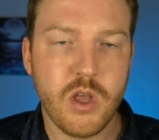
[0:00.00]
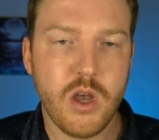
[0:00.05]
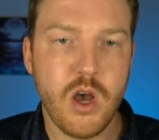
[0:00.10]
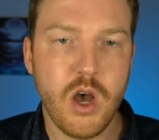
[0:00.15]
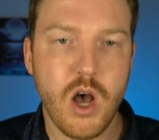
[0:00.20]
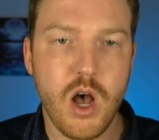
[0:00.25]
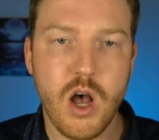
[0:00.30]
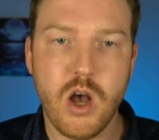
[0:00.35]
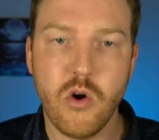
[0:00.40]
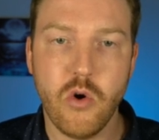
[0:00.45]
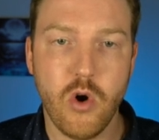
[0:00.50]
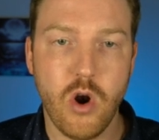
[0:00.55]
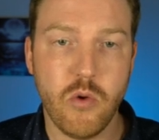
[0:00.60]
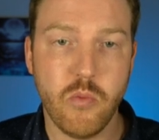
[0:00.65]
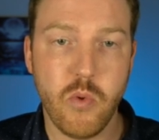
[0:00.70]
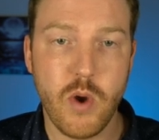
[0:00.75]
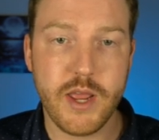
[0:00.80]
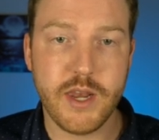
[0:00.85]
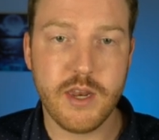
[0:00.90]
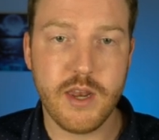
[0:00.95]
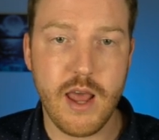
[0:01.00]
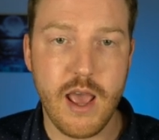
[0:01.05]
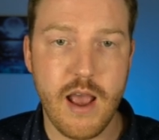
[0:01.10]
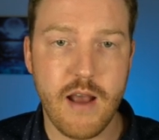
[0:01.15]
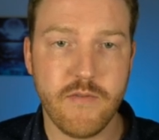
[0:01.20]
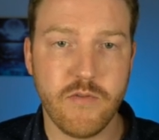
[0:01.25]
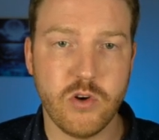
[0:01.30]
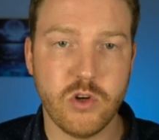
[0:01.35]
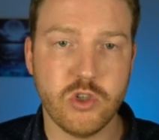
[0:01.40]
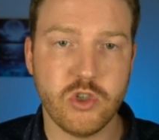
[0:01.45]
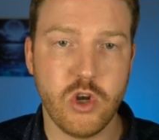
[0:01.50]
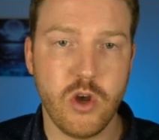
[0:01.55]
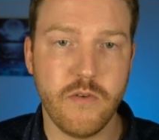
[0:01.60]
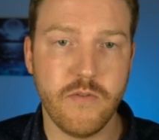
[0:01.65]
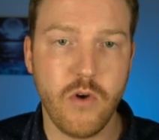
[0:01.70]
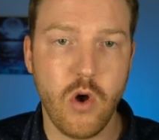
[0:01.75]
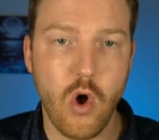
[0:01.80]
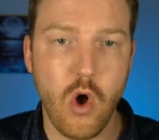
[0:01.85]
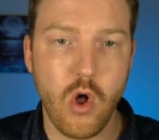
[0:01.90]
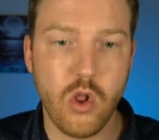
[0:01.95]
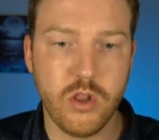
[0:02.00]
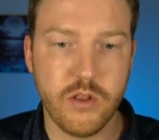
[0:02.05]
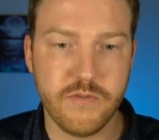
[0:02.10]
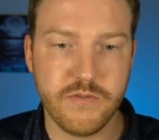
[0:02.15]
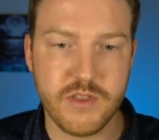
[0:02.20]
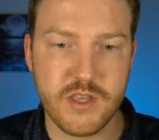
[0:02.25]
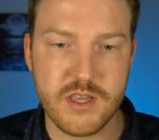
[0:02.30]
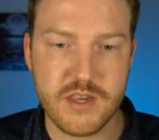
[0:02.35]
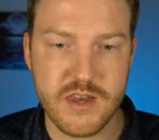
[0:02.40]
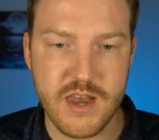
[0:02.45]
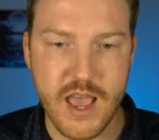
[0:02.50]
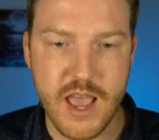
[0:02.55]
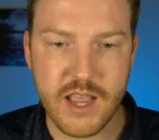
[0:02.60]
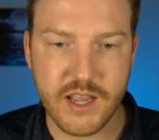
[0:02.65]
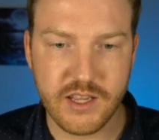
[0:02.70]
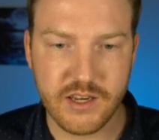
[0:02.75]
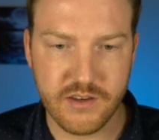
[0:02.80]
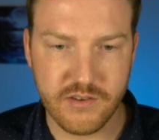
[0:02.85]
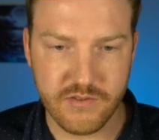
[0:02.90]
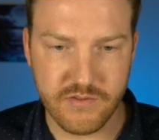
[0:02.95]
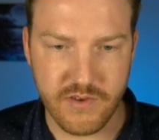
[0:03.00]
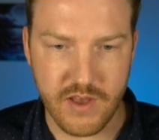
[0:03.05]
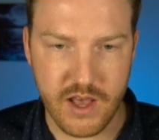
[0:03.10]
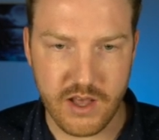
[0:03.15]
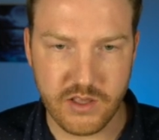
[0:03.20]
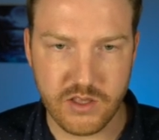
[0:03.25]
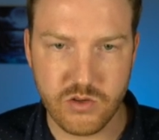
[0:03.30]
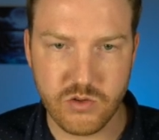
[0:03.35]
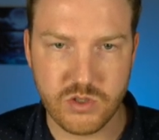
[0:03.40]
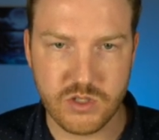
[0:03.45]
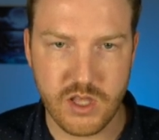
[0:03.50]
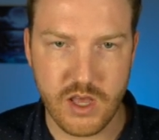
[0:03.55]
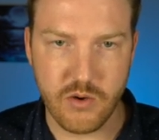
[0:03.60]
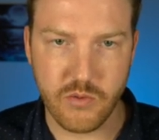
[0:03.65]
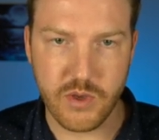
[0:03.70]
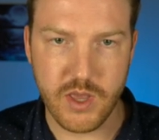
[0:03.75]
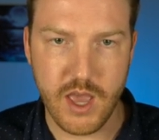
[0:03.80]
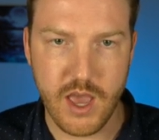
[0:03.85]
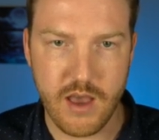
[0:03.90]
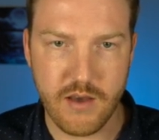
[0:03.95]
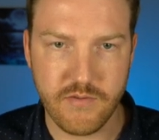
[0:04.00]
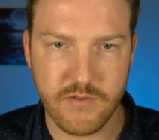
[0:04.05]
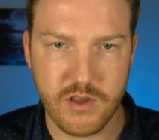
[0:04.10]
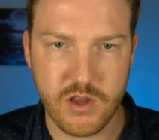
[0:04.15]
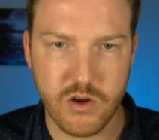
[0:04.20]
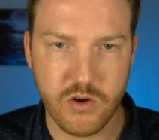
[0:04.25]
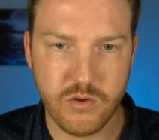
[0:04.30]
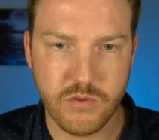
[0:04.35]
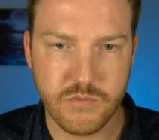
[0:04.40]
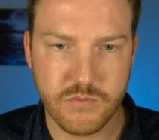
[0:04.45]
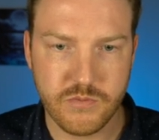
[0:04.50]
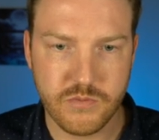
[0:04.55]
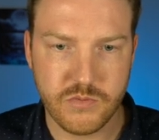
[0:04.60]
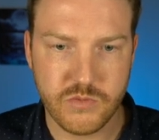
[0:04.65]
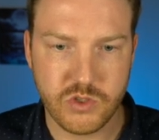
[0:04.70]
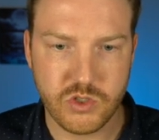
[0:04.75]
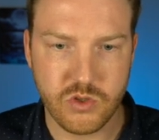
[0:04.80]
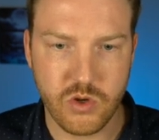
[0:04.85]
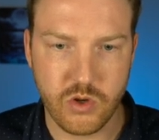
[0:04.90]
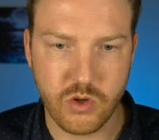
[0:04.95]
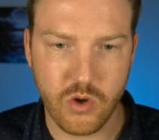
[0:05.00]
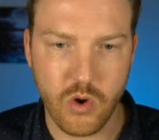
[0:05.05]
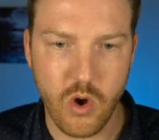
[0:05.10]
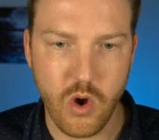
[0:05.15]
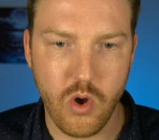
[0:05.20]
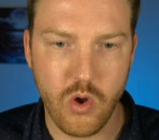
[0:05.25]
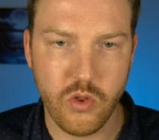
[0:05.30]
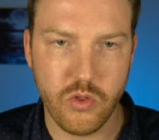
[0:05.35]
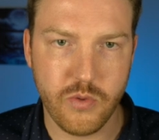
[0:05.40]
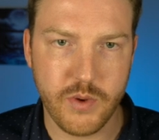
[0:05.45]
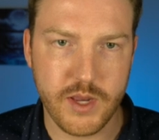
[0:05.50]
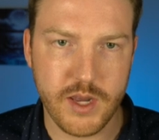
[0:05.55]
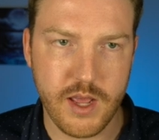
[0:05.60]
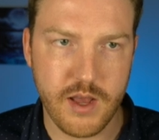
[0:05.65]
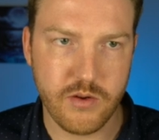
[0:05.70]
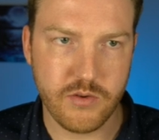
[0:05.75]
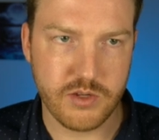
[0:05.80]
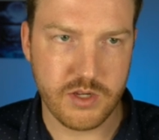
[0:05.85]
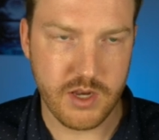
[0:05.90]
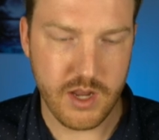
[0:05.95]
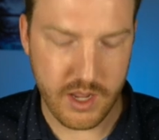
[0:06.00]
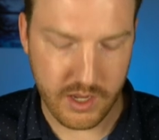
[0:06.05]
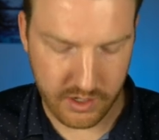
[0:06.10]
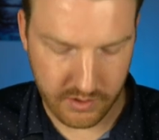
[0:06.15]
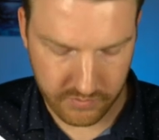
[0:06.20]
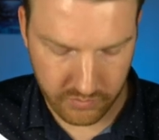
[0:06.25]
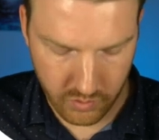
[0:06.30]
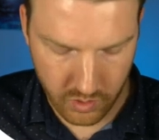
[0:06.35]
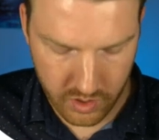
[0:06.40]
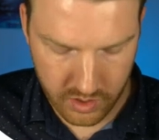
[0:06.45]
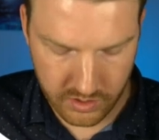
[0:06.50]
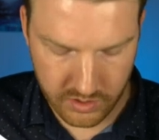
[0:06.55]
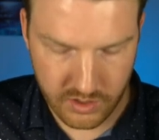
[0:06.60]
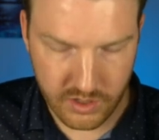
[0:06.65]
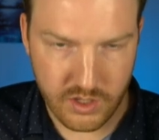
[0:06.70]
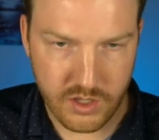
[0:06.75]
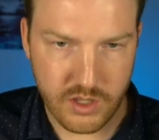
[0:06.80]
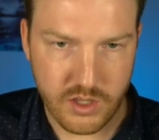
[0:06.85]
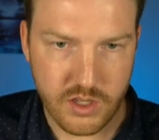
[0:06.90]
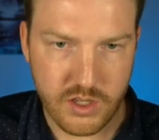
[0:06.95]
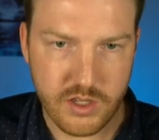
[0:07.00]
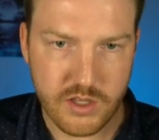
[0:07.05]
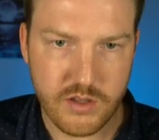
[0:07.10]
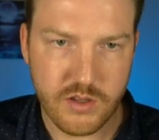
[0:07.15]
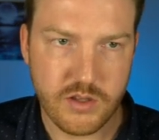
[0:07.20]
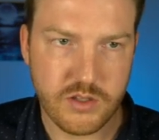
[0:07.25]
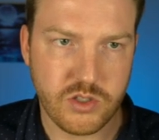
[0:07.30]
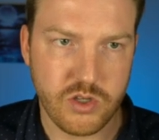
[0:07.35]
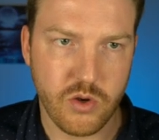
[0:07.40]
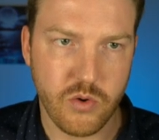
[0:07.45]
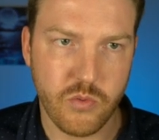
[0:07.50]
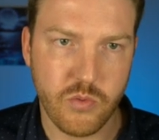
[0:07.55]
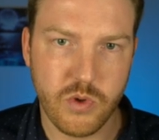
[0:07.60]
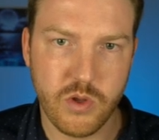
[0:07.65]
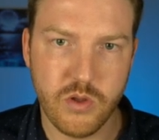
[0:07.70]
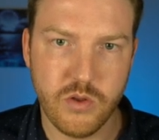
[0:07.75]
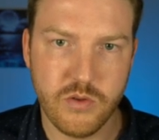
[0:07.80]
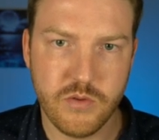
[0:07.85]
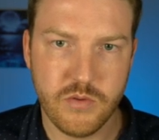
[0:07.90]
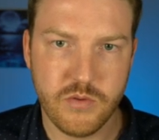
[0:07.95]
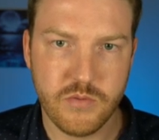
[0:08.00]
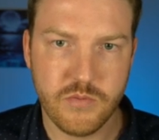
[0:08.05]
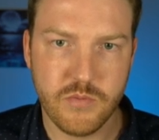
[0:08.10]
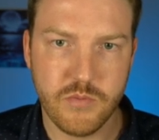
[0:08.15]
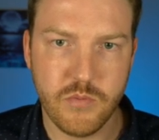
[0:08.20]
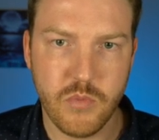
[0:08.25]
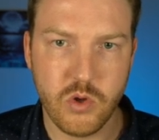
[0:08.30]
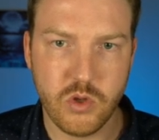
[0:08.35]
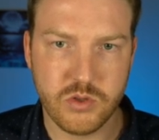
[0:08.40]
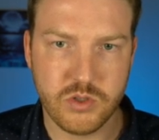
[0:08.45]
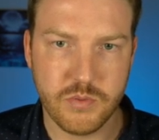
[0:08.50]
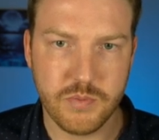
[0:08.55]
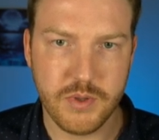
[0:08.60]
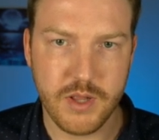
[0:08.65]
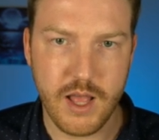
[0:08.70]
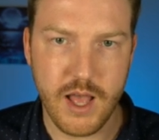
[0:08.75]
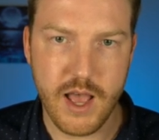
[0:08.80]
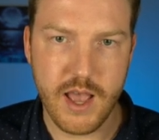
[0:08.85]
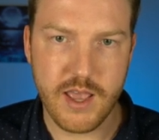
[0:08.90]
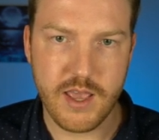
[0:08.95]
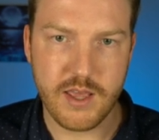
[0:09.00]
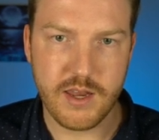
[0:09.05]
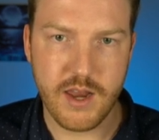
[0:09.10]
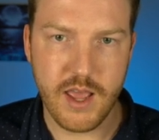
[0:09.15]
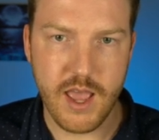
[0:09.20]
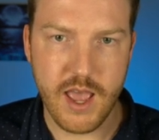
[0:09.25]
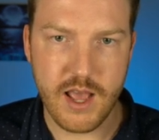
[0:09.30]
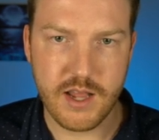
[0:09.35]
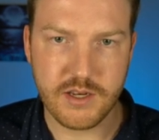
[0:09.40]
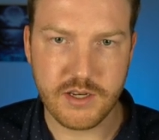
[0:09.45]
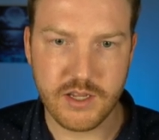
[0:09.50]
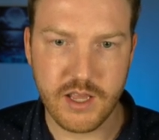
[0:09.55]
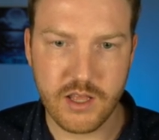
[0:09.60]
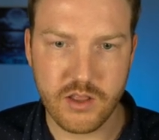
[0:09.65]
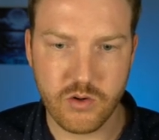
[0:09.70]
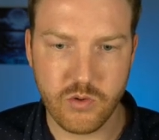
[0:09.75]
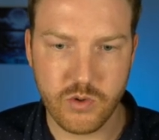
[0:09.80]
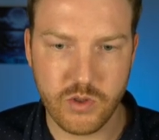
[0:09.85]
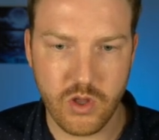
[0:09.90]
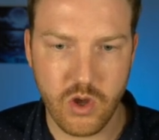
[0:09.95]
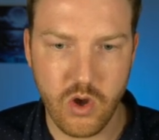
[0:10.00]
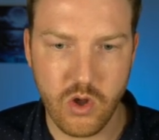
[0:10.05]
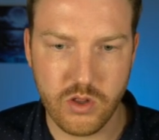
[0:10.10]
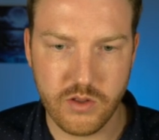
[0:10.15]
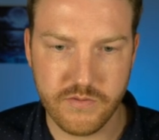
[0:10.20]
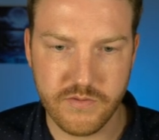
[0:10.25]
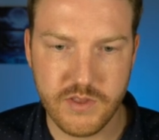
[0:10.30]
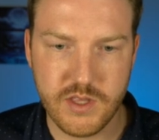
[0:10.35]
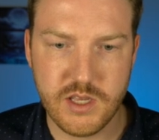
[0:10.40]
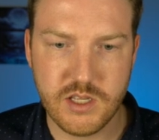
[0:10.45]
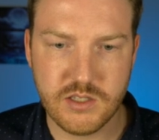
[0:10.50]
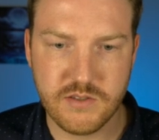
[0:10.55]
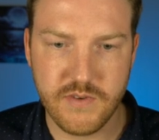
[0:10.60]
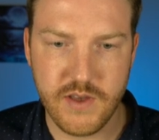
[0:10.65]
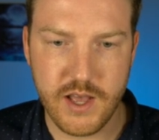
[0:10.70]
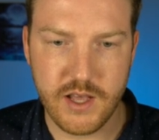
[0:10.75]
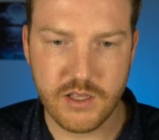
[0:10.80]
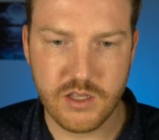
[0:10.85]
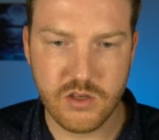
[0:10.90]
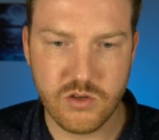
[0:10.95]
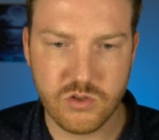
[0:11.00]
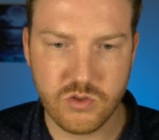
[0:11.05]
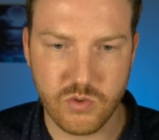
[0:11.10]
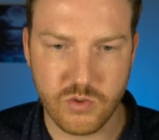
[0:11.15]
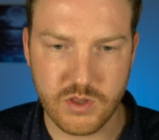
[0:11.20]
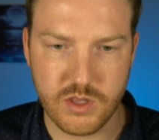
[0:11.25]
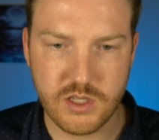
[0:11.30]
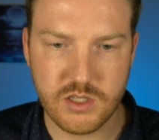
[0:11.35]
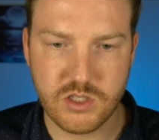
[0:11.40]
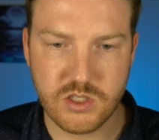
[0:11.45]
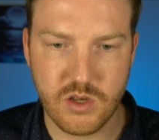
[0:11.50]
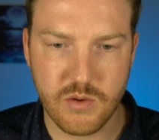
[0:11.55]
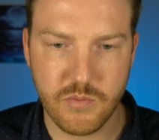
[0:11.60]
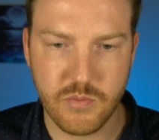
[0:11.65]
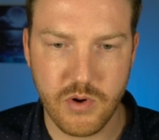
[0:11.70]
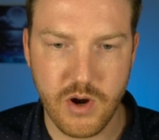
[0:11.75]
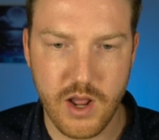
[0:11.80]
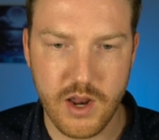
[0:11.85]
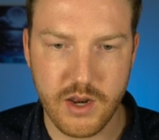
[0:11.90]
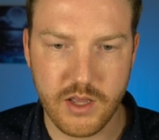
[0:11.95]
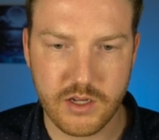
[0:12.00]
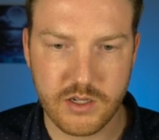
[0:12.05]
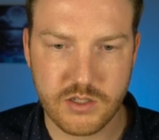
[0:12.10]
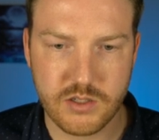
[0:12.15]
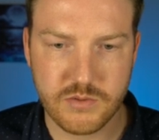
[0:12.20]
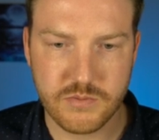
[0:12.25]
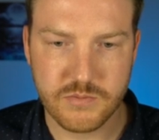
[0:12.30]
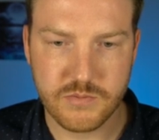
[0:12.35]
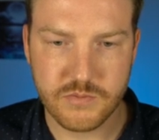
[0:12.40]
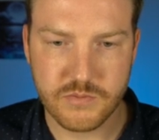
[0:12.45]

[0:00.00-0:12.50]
a weighted average of all of the negative values that we have here. So I'll go all the way down to -1. So we'll multiply and add together with all of these values with this sum product.